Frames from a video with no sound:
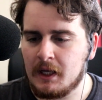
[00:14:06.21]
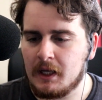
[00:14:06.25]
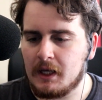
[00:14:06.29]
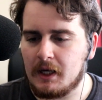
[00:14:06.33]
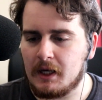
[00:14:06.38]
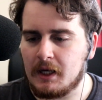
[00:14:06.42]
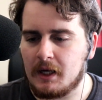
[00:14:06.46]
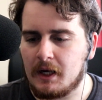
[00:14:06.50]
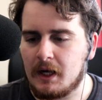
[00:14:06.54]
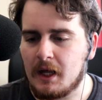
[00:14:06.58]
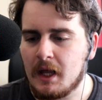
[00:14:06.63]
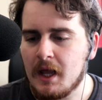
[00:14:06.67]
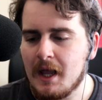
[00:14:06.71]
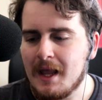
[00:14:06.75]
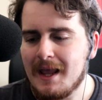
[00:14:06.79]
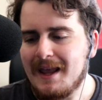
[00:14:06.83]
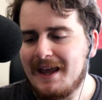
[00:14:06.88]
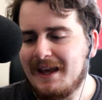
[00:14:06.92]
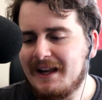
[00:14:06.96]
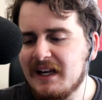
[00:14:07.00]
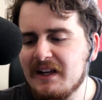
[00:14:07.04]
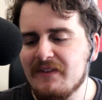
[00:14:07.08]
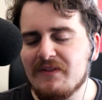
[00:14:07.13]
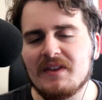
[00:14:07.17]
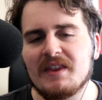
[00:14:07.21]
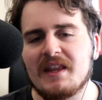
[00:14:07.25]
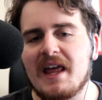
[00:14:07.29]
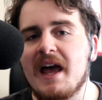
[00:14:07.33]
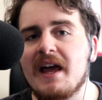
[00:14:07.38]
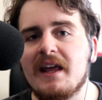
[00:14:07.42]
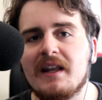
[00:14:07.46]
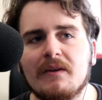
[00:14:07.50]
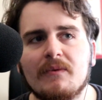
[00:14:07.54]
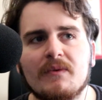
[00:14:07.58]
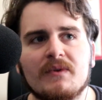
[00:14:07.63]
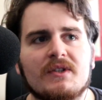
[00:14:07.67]
And even
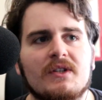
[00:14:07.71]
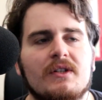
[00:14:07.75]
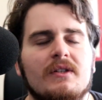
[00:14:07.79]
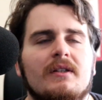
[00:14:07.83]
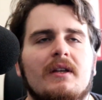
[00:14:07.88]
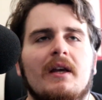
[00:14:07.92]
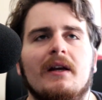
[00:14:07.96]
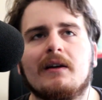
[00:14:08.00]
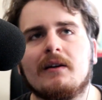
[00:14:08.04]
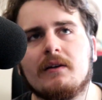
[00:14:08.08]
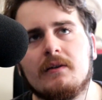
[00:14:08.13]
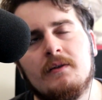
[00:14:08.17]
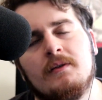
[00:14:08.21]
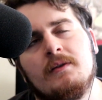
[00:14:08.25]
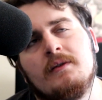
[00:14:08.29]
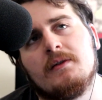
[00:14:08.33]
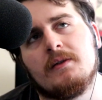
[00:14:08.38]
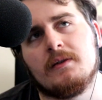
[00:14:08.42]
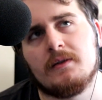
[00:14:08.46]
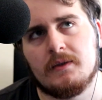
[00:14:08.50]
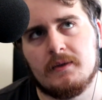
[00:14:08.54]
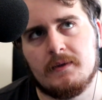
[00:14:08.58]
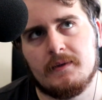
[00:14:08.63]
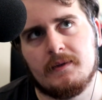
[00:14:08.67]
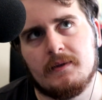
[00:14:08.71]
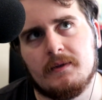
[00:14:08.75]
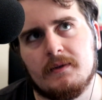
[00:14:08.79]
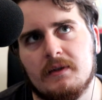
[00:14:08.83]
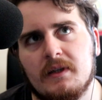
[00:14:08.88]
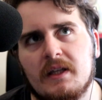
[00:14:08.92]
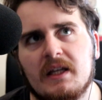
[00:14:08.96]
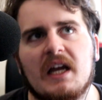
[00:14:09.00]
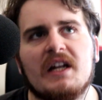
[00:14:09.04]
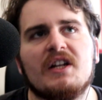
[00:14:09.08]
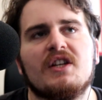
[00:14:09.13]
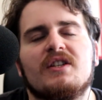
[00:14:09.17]
that was just like
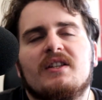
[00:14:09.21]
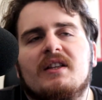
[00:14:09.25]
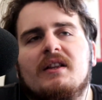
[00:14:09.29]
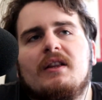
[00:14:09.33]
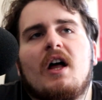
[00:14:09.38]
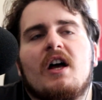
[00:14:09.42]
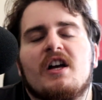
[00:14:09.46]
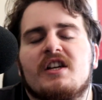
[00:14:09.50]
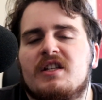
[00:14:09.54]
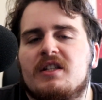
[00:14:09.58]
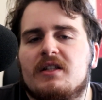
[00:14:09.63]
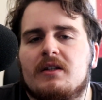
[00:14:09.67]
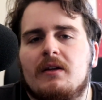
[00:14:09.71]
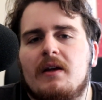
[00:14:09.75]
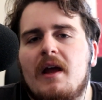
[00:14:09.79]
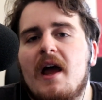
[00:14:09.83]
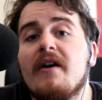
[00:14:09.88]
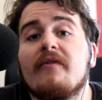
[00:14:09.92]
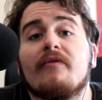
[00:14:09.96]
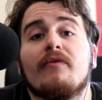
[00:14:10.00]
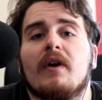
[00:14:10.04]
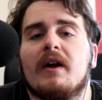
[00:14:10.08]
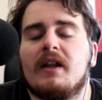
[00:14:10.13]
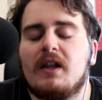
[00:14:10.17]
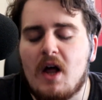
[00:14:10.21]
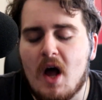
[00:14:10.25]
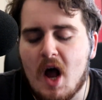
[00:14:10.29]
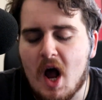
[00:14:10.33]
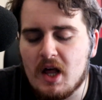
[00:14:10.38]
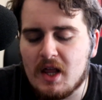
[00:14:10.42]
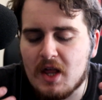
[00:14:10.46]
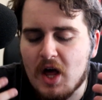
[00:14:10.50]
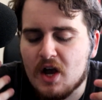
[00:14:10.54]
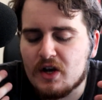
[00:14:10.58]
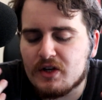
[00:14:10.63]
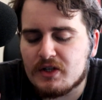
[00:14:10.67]
I just lost effort. I
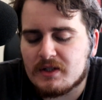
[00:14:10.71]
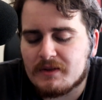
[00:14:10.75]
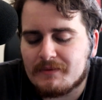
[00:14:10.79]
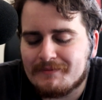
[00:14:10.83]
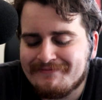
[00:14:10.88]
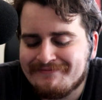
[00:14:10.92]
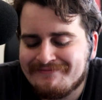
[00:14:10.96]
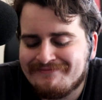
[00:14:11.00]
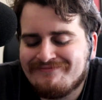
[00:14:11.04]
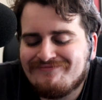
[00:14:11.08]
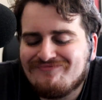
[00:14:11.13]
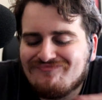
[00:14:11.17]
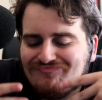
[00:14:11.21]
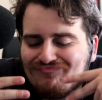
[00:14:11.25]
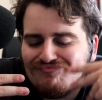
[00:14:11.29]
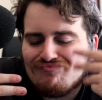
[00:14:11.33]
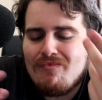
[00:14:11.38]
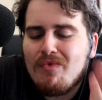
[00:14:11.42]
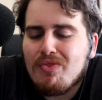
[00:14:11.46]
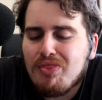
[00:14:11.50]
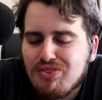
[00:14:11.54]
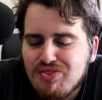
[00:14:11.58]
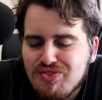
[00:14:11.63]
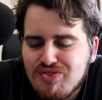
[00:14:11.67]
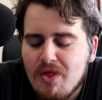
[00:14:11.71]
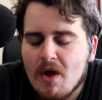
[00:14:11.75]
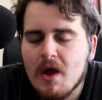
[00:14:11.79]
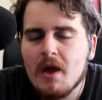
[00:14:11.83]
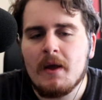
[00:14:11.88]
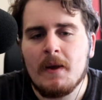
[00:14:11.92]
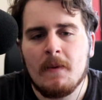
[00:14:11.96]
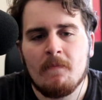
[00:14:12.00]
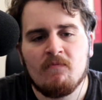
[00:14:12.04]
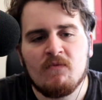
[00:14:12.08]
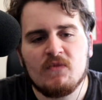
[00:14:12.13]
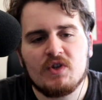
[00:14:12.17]
lost.
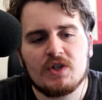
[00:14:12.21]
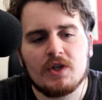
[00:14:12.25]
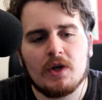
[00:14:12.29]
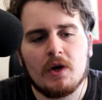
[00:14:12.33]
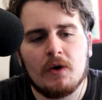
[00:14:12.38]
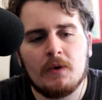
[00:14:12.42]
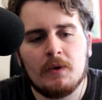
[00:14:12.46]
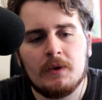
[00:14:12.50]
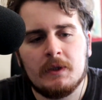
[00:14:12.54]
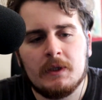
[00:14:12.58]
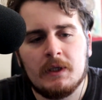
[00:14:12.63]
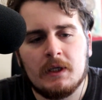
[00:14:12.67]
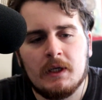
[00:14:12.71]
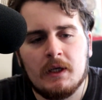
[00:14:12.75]
So